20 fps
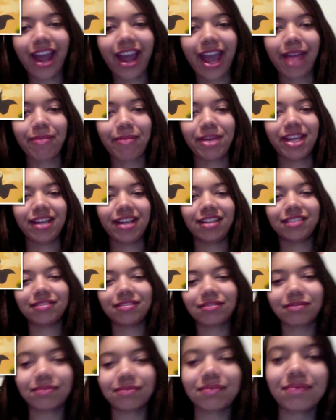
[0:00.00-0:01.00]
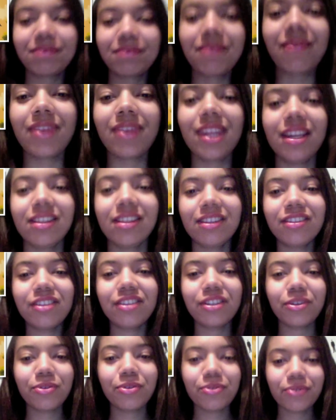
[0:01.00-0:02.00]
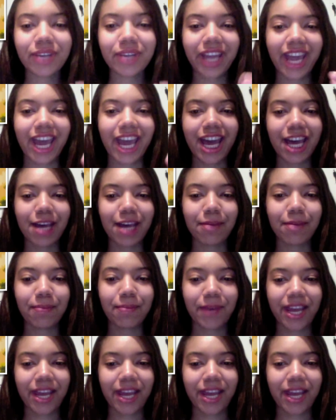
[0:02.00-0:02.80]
I mean, the little cap